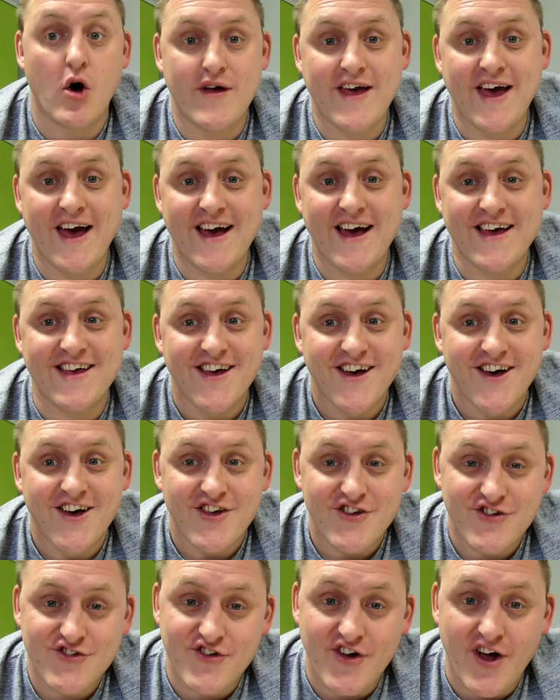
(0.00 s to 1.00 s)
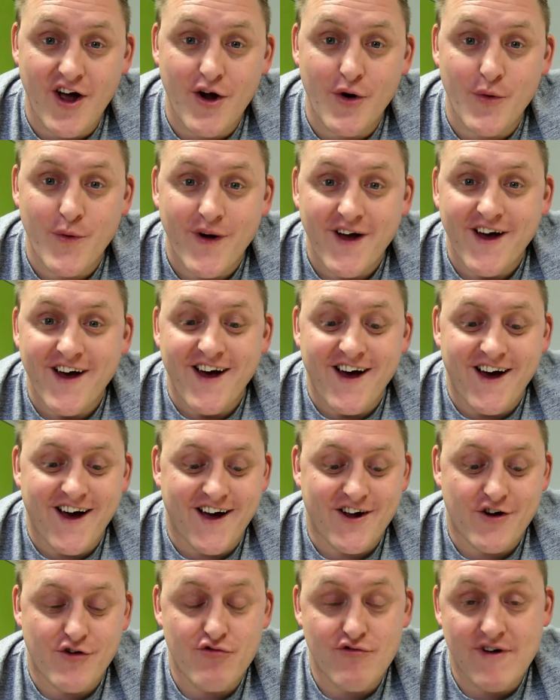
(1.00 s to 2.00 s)
Okay, so
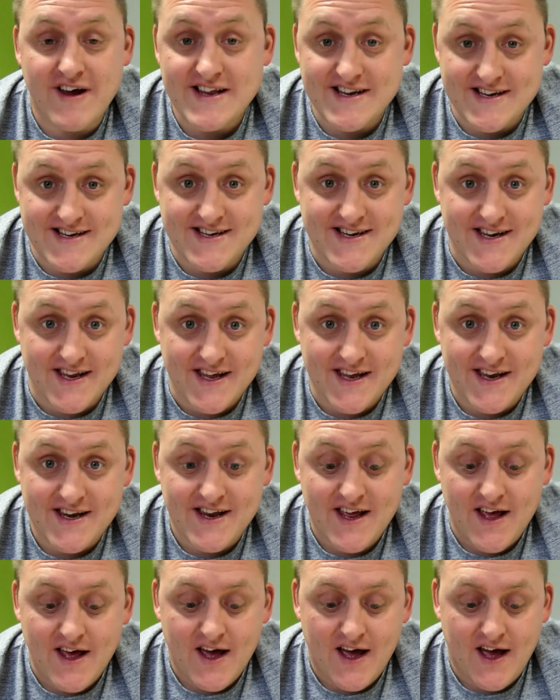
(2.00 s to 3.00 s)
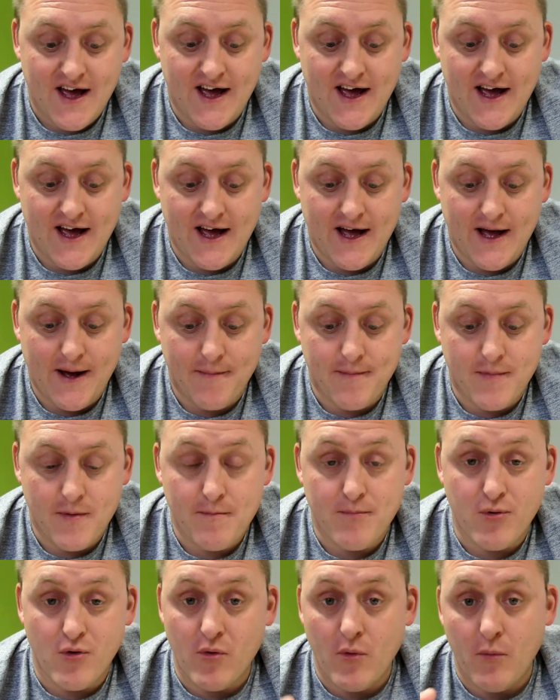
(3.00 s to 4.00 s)
great scene,
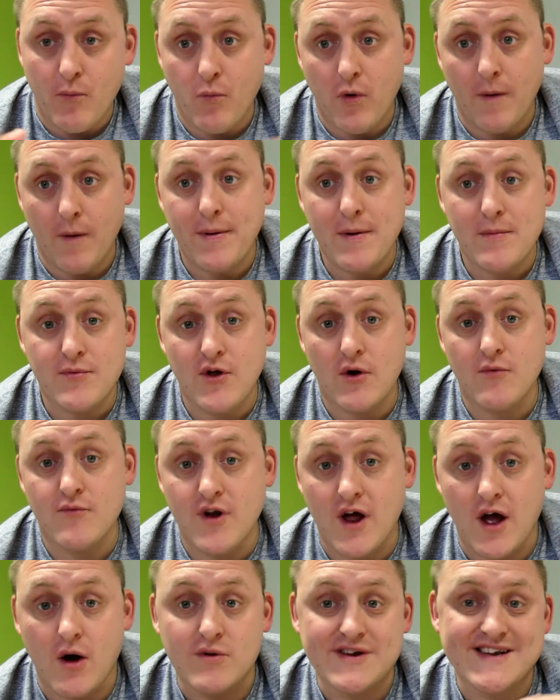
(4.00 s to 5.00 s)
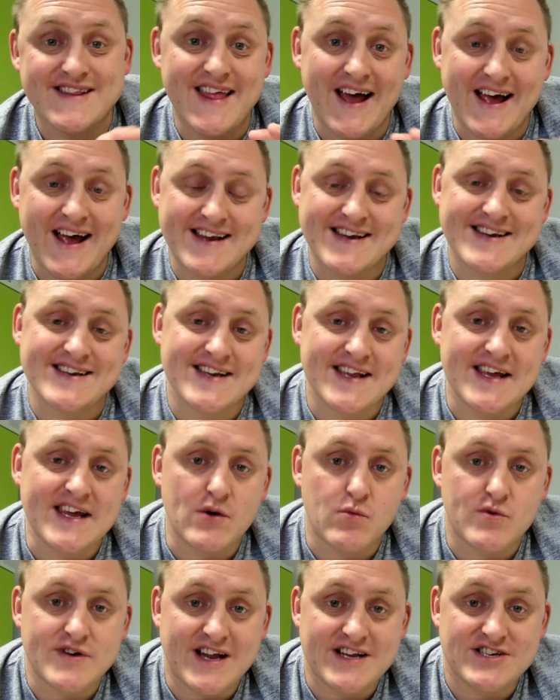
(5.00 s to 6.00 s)
but what people don't know is that
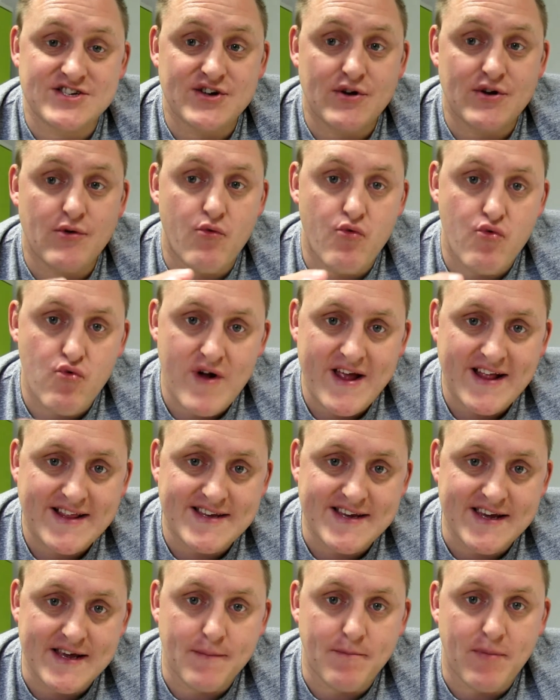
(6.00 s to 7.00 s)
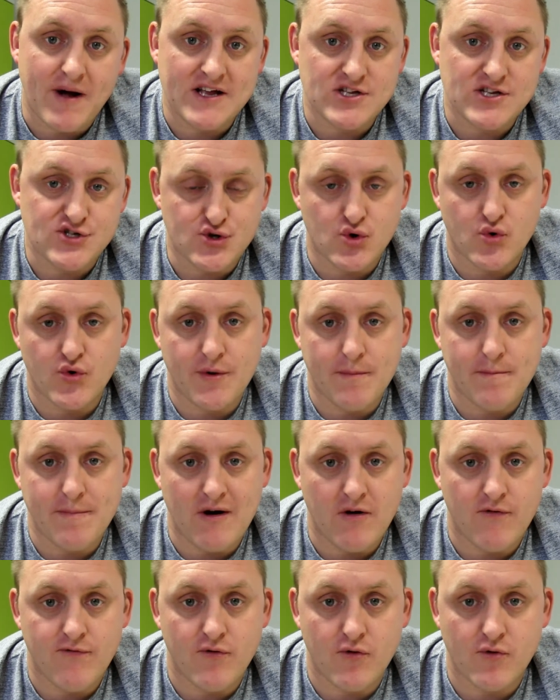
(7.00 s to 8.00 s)
scene was actually written by Jordon
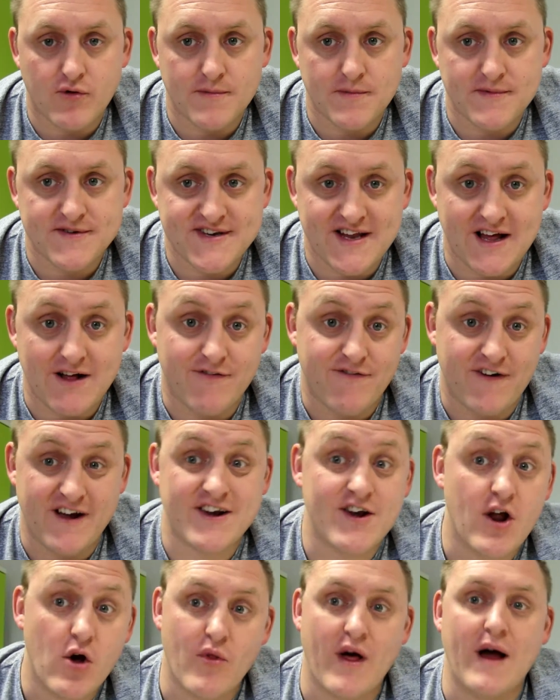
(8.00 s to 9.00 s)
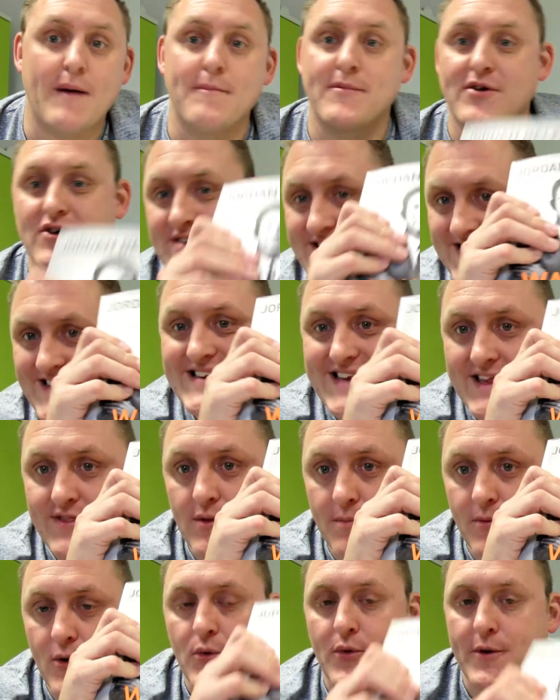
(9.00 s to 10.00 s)
Belfort himself. I know that because it's in
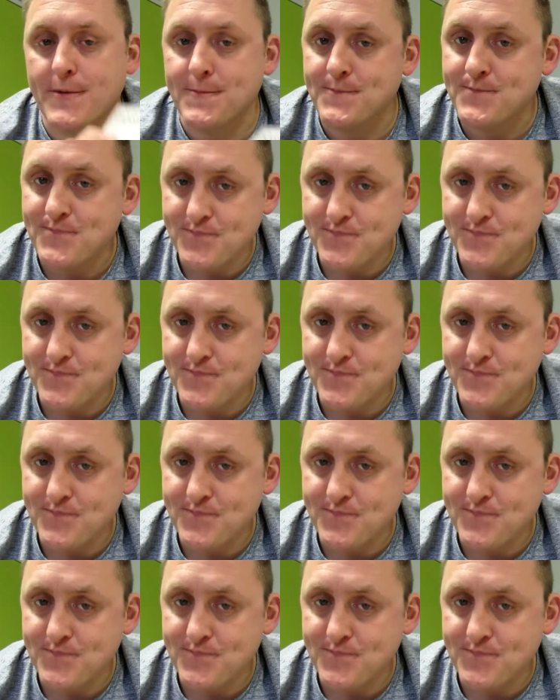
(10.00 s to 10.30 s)
the book.